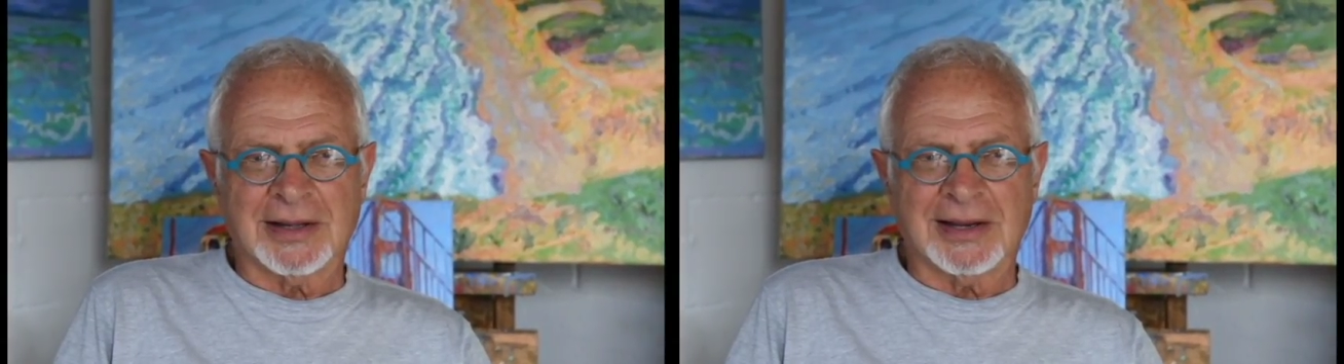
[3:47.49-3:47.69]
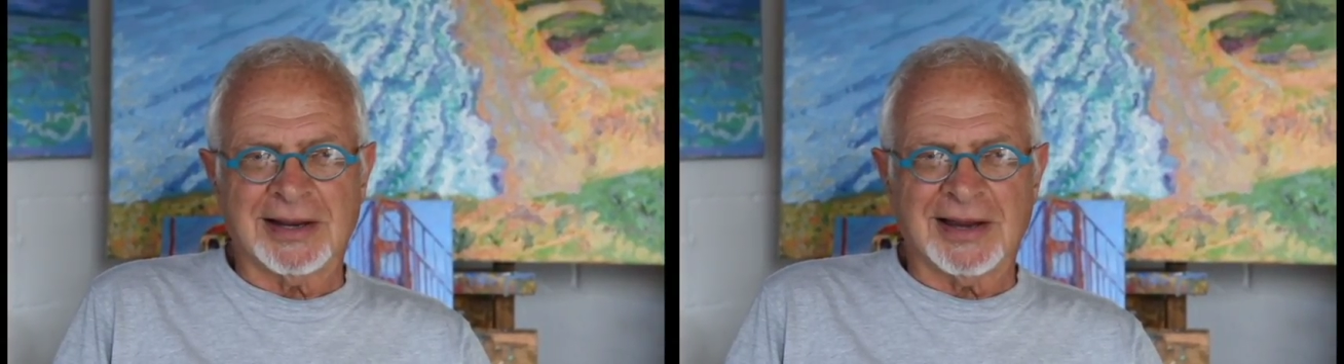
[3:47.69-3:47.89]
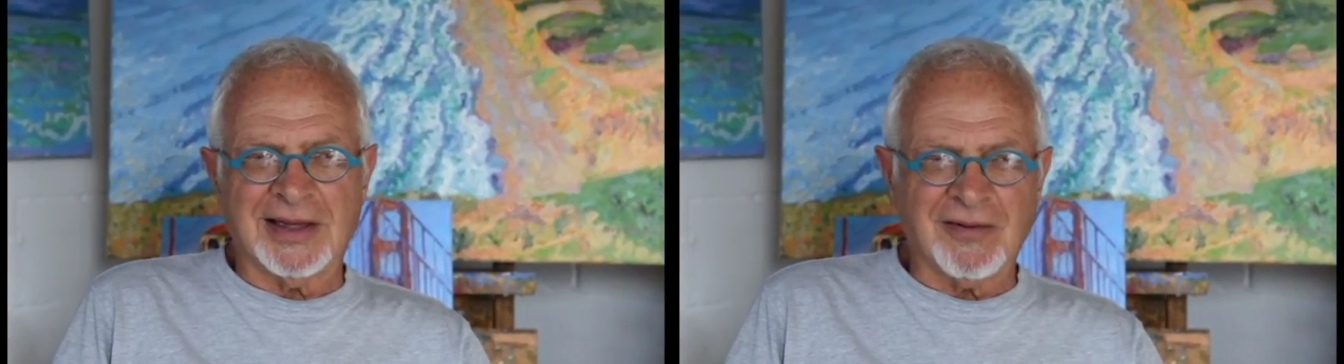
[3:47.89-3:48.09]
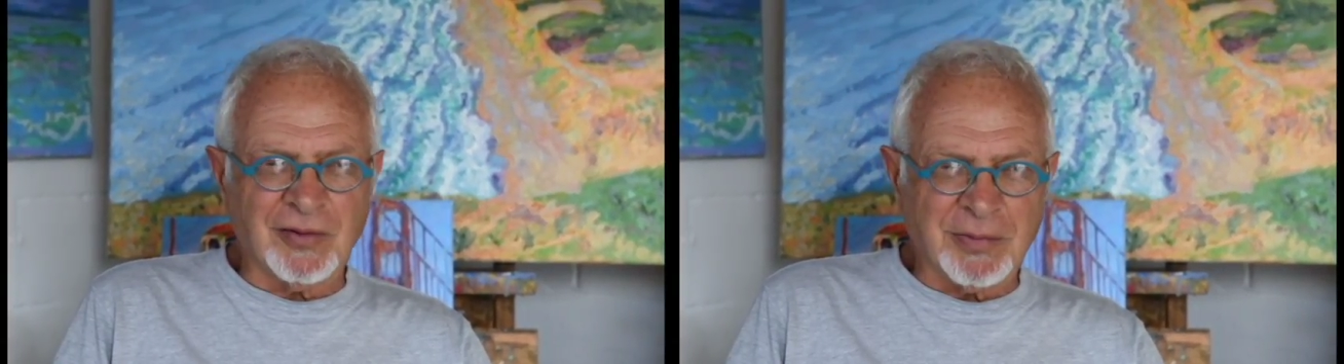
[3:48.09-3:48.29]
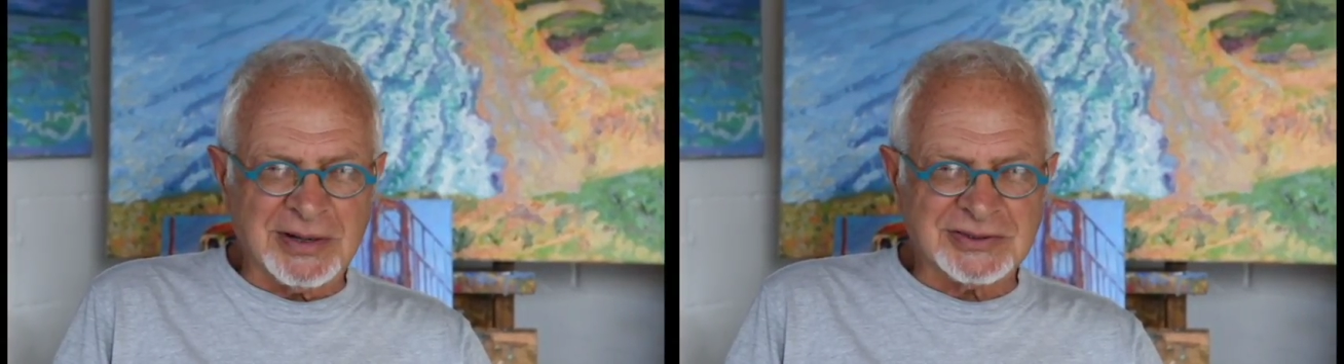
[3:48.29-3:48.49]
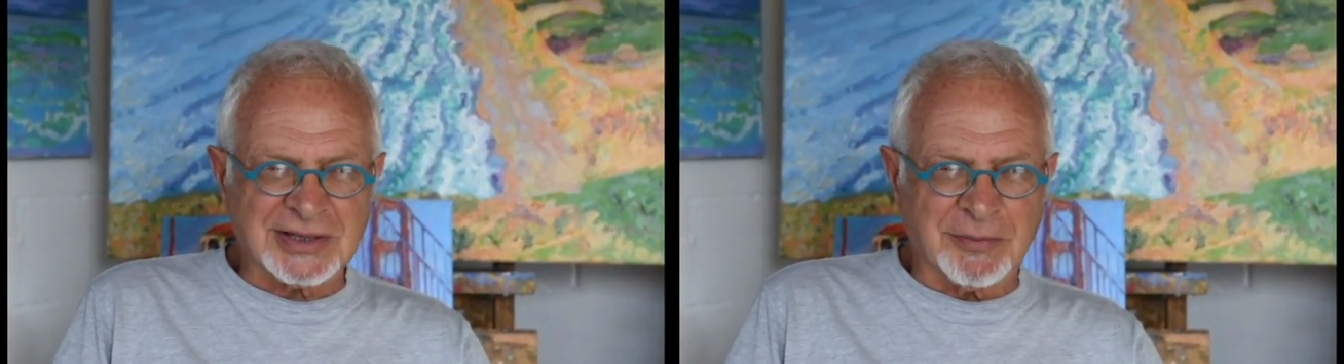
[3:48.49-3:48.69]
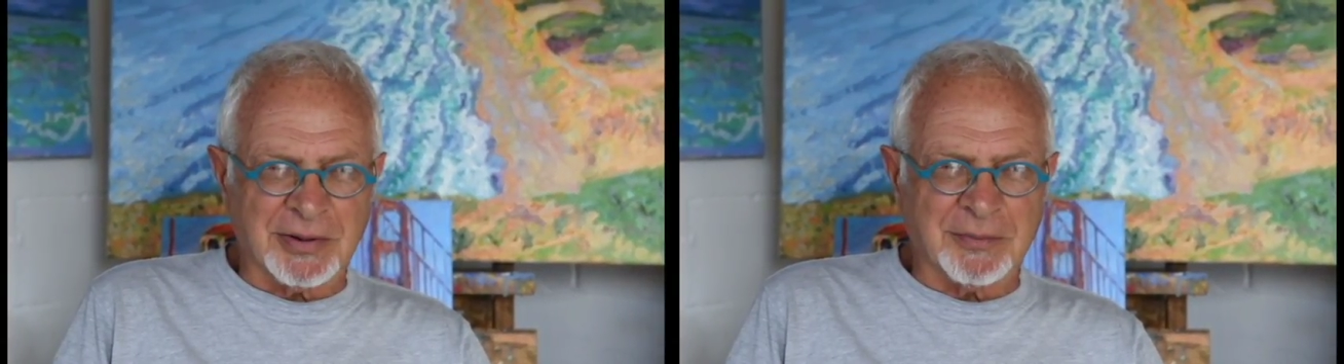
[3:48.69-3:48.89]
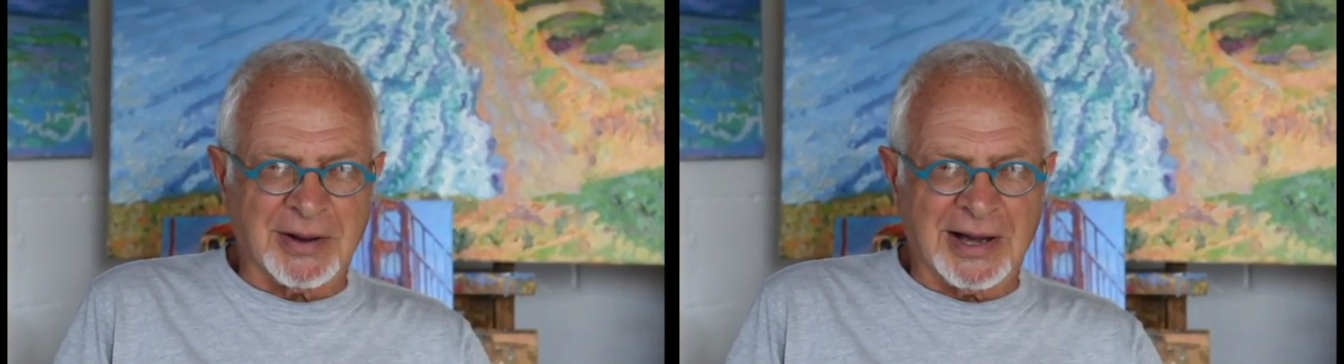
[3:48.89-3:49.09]
And then everybody's
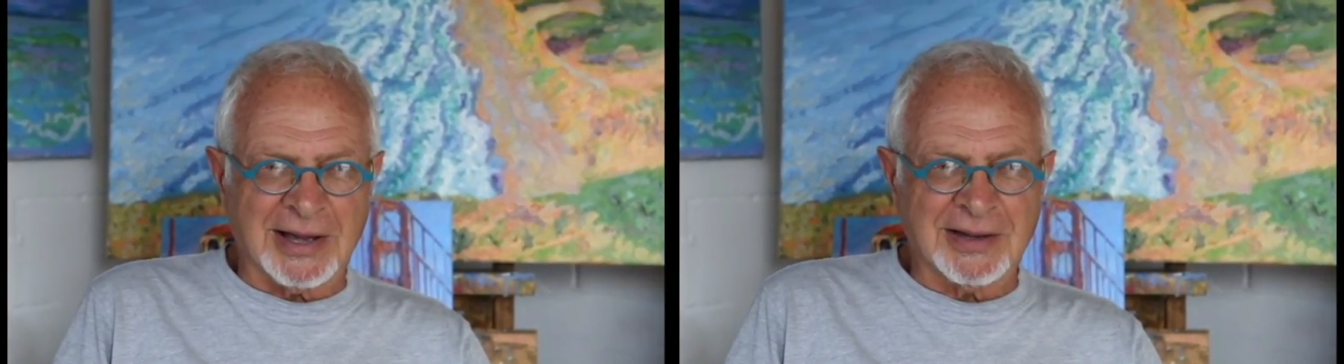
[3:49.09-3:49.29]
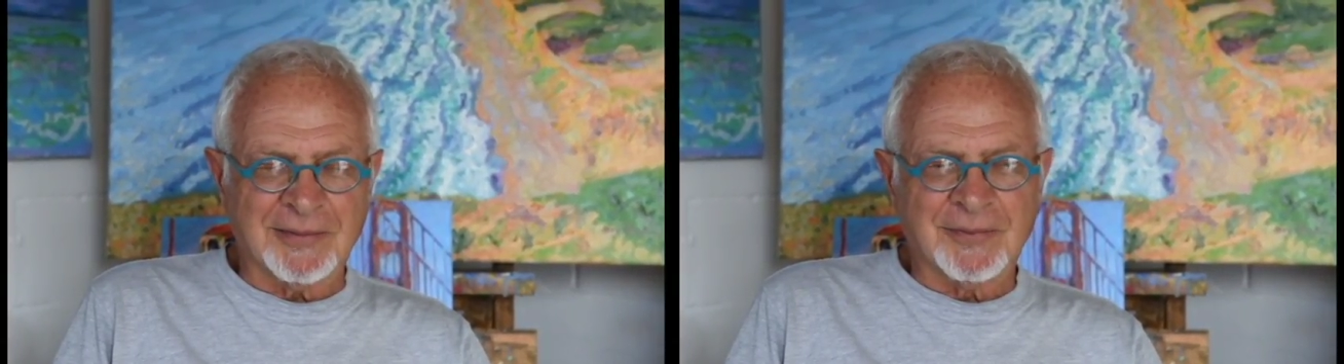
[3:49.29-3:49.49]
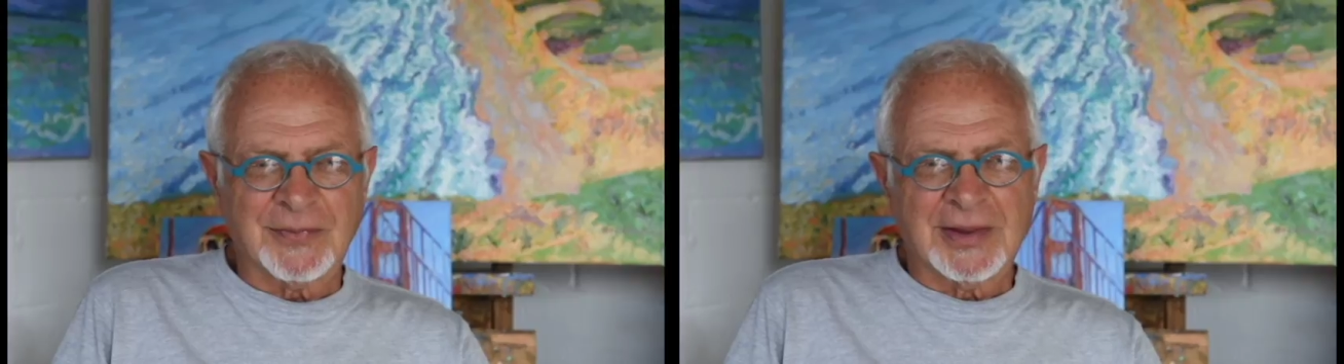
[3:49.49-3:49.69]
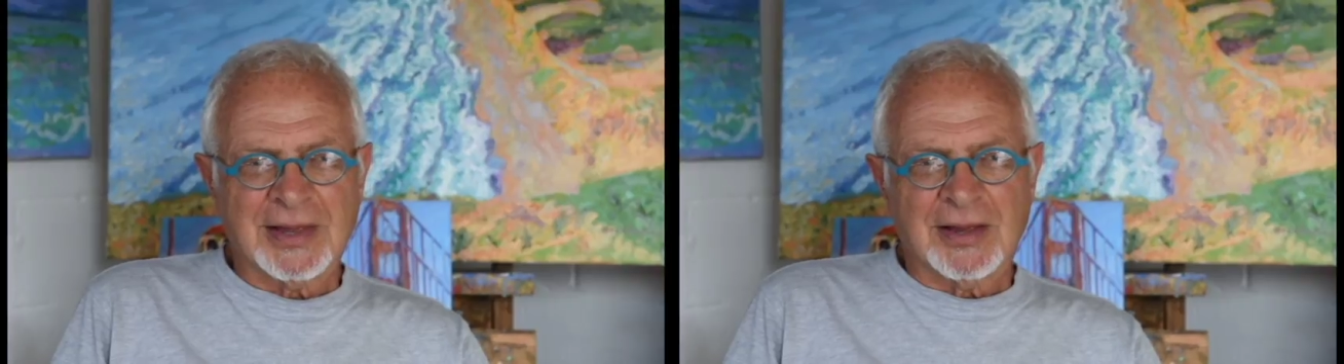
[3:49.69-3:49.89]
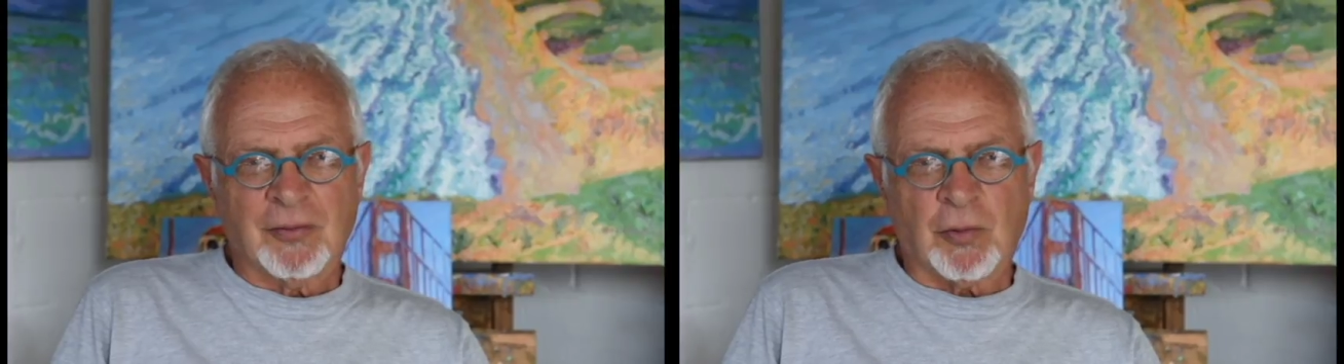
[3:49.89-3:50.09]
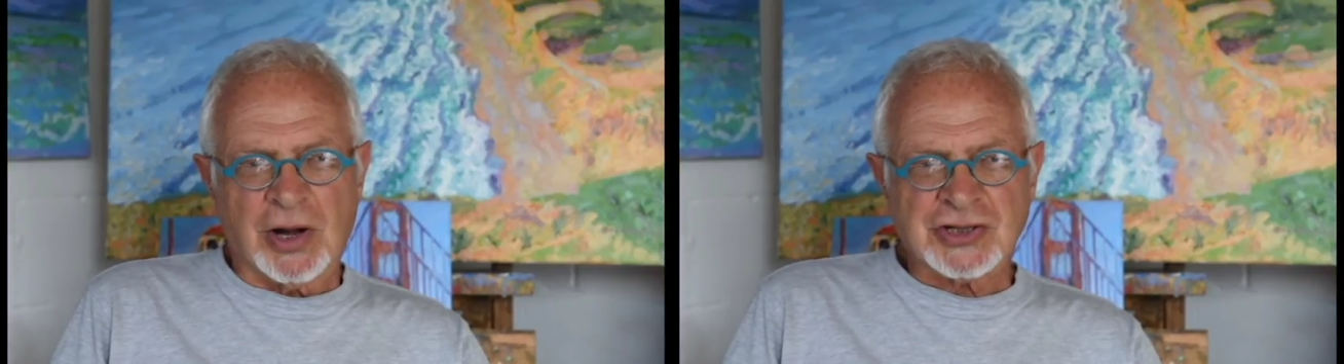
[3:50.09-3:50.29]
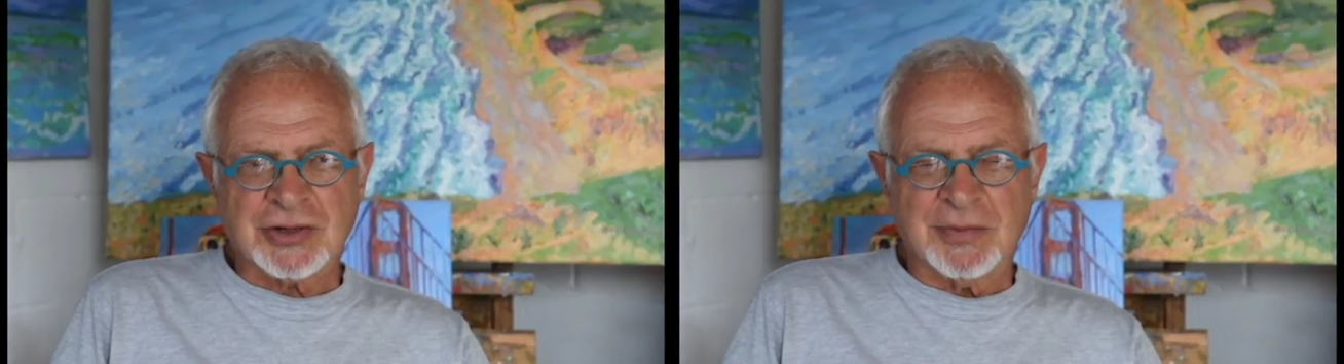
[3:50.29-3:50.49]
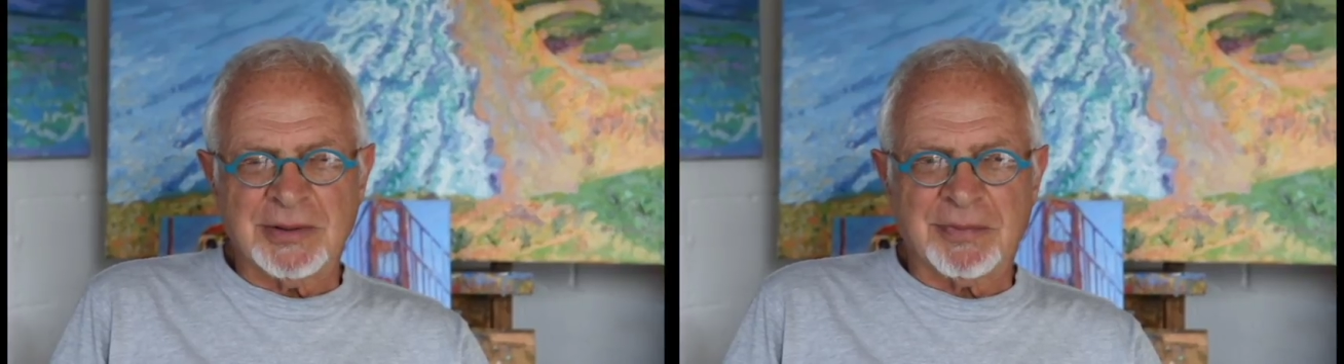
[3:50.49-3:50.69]
coming by,
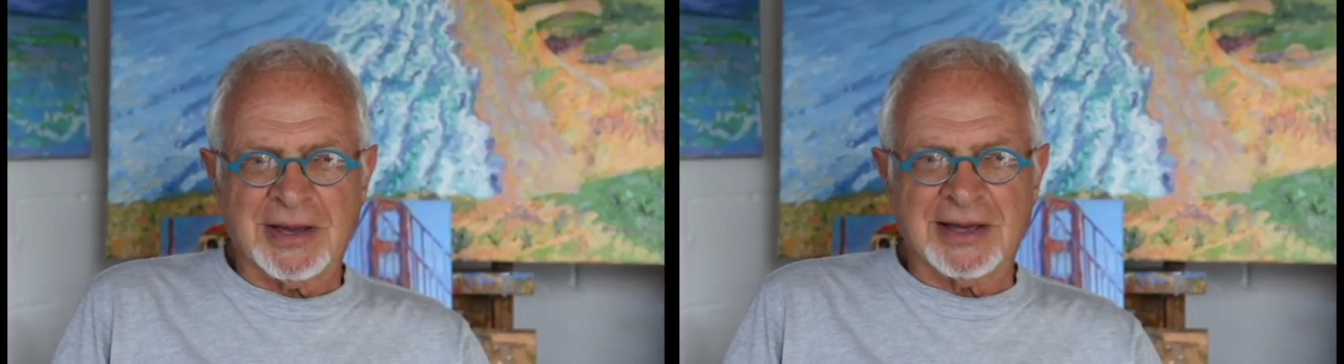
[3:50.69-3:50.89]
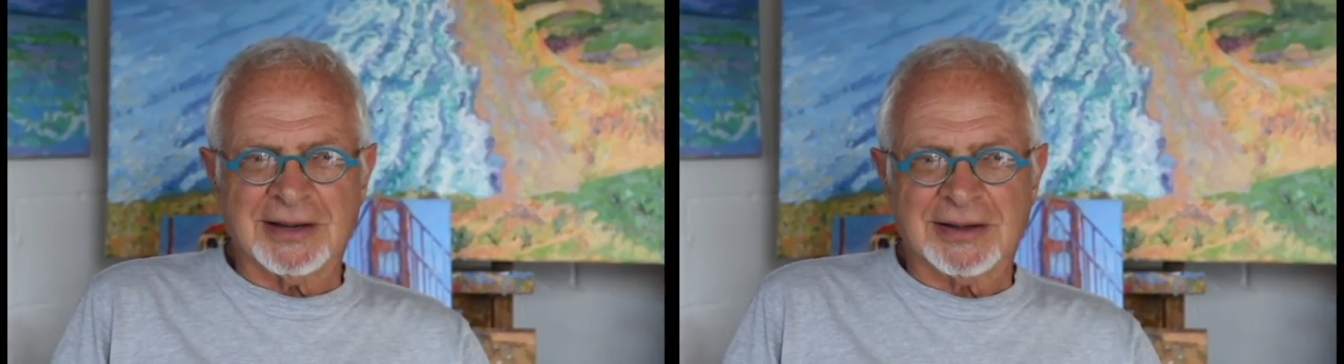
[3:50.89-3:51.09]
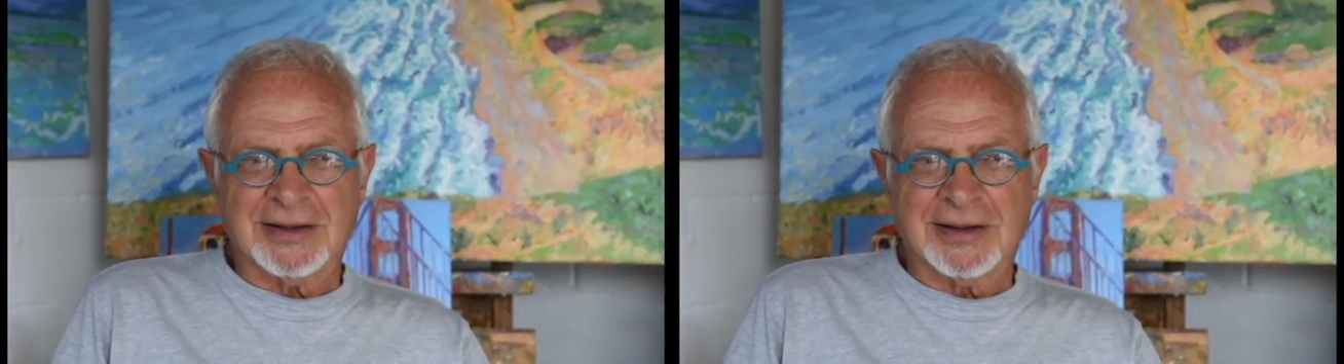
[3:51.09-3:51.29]
watching me paint,